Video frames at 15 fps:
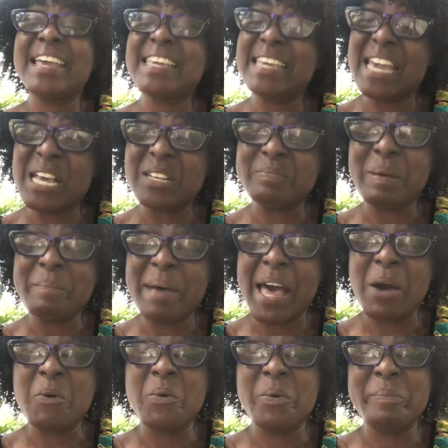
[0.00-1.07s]
Yes, my
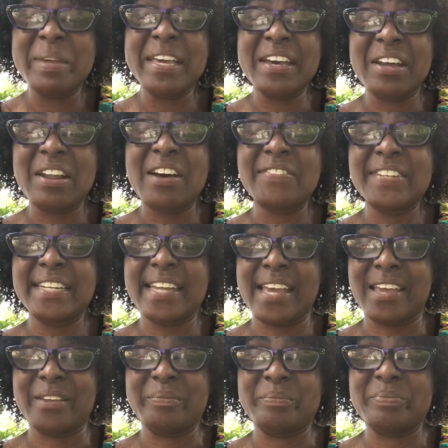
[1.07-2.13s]
power will be cut off
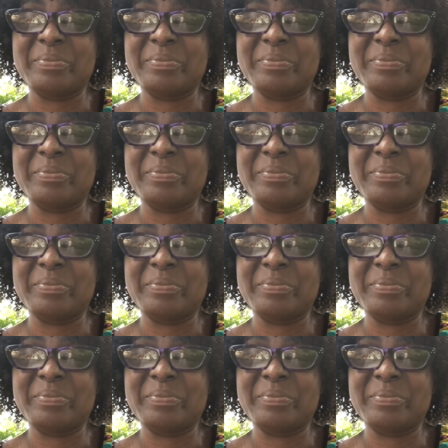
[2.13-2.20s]
today,